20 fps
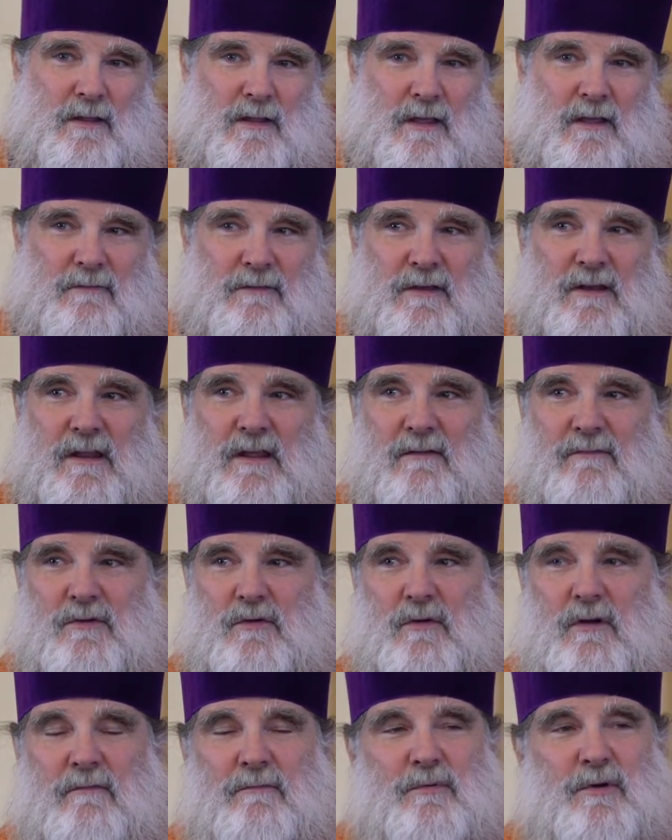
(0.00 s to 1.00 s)
if any of
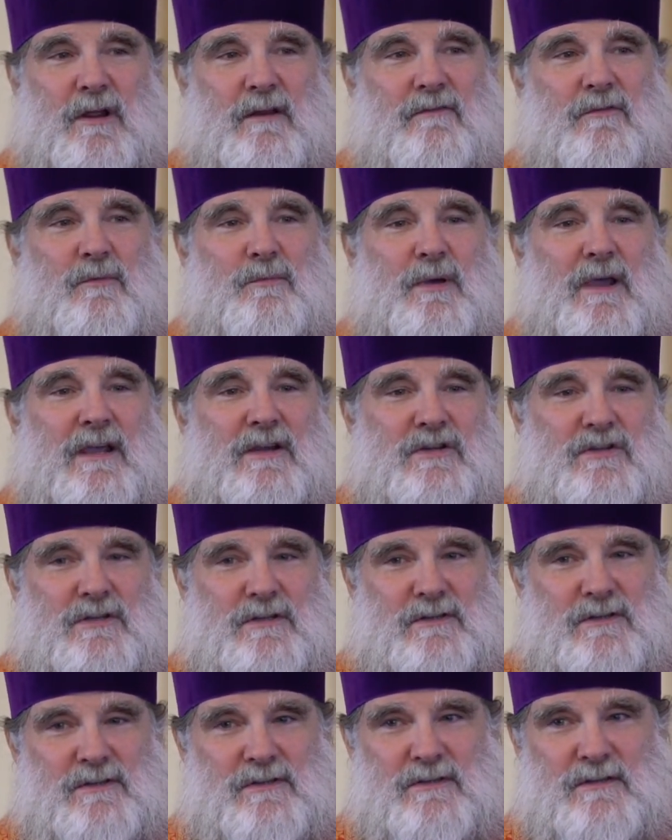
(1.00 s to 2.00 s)
you have prayed for
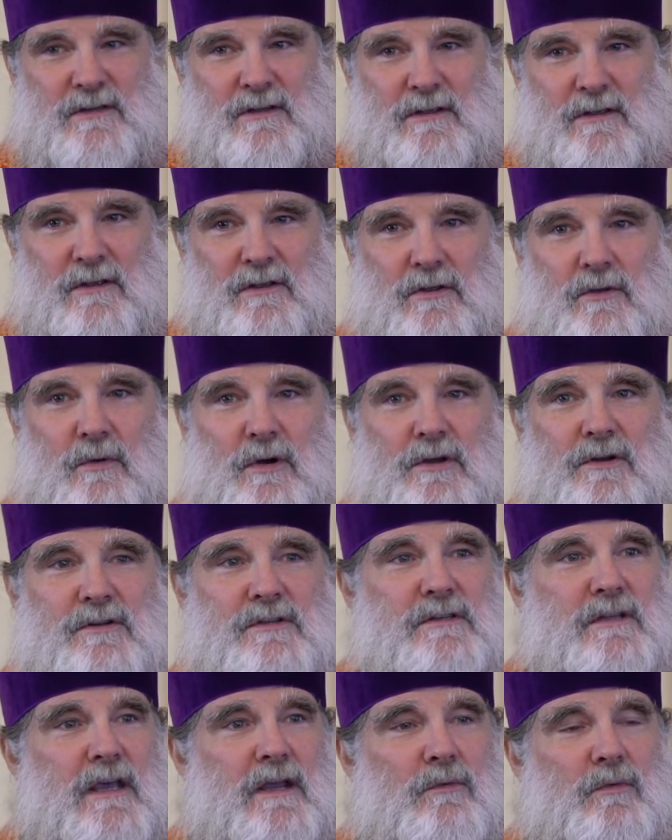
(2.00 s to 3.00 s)
patience, you
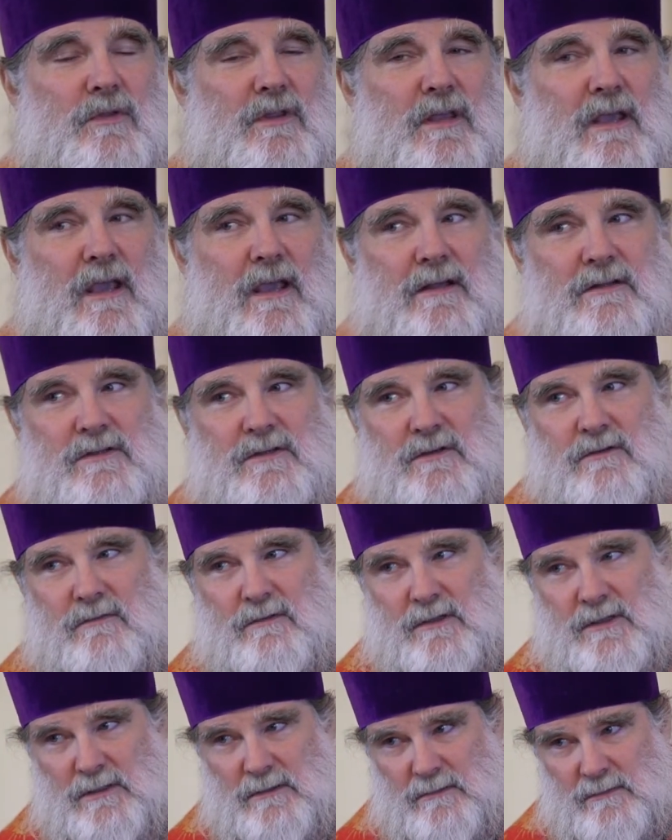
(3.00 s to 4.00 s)
understand what the answer
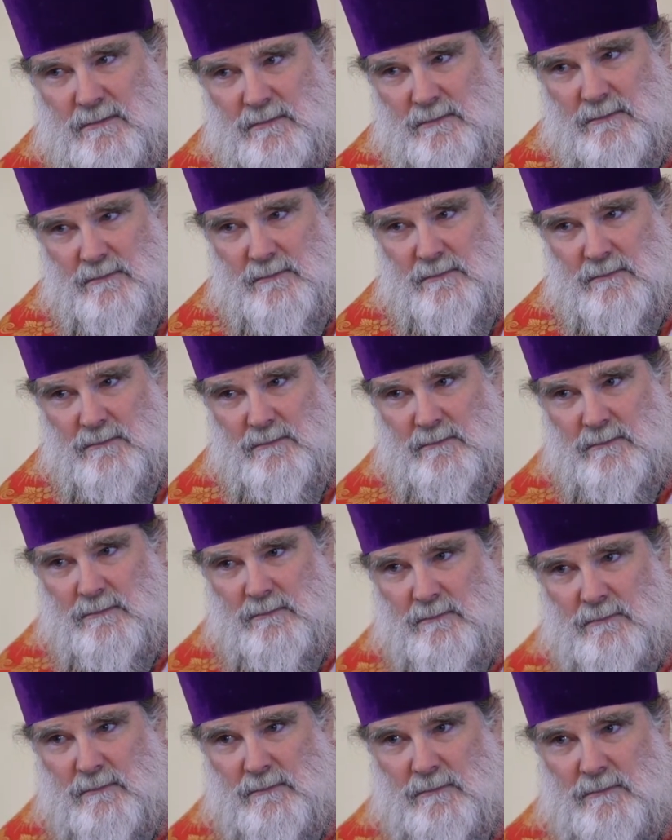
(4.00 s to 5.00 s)
is.
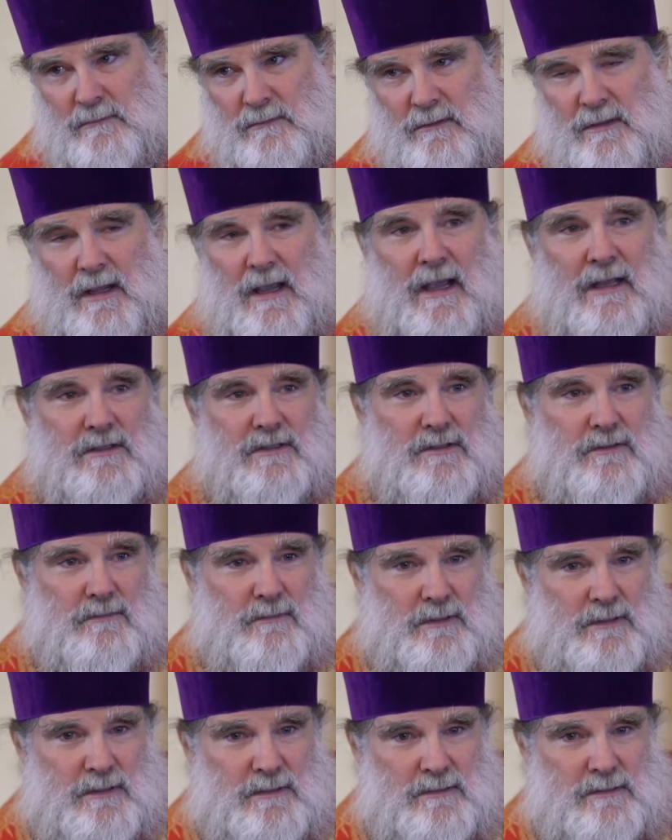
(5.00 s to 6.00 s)
The
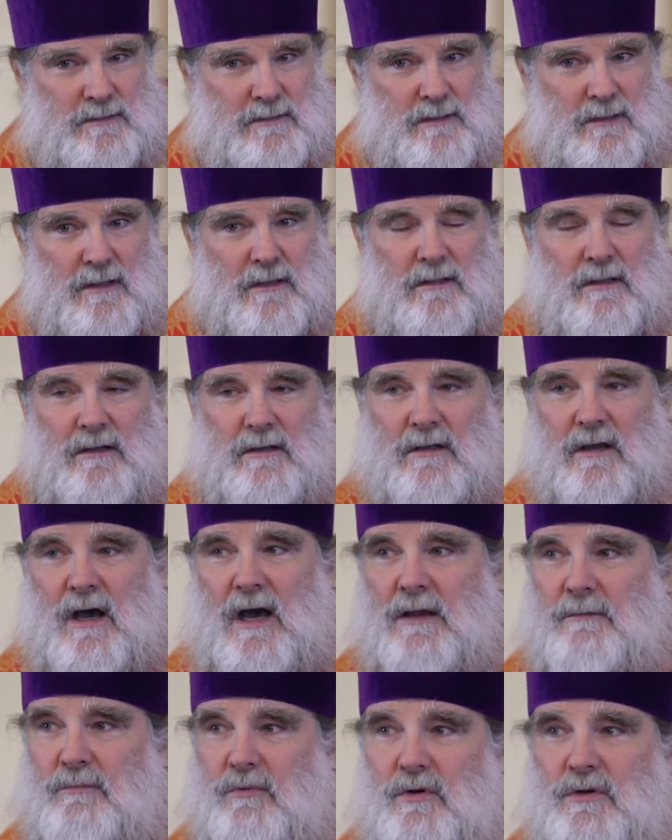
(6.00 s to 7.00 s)
answer is that
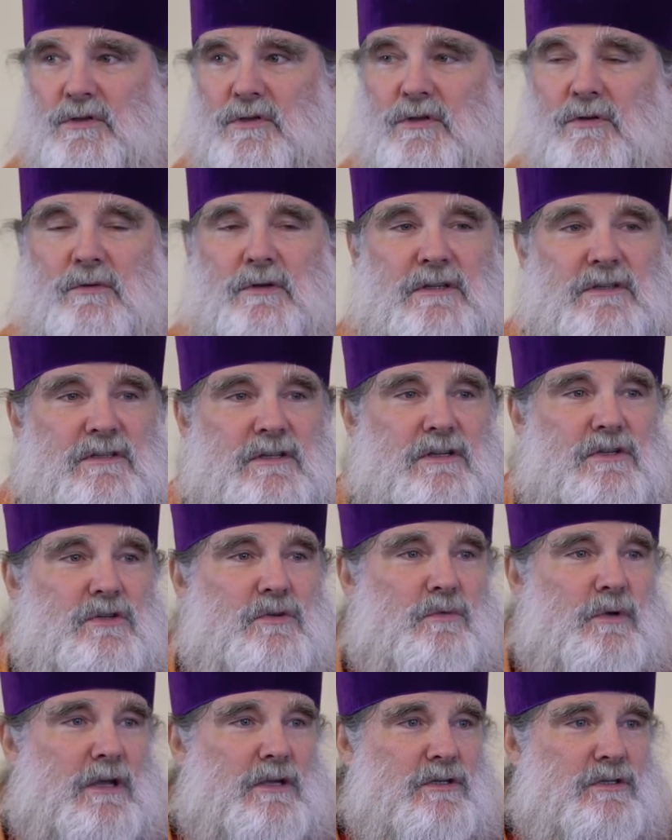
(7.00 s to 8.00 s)
God puts you in
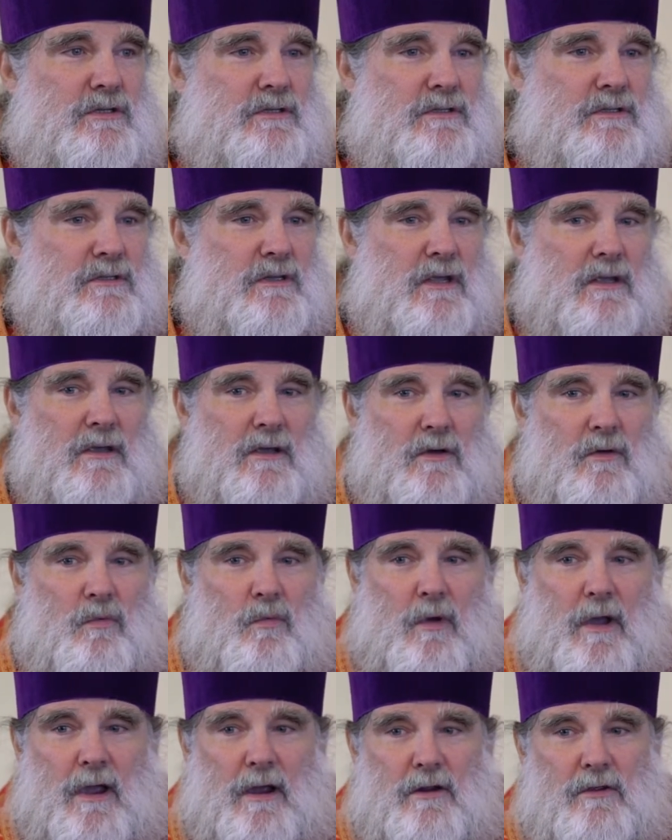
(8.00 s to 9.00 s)
situations
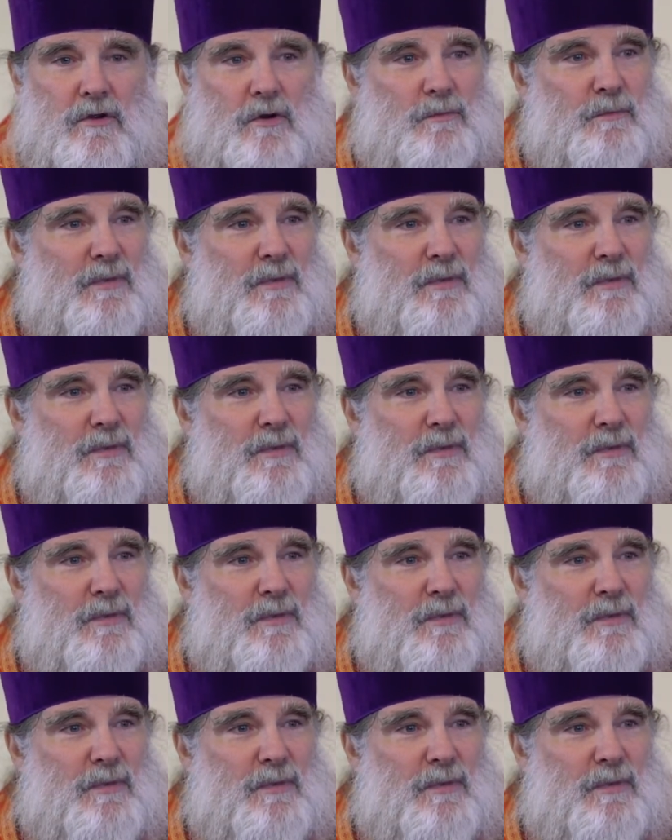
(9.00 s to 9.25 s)
where your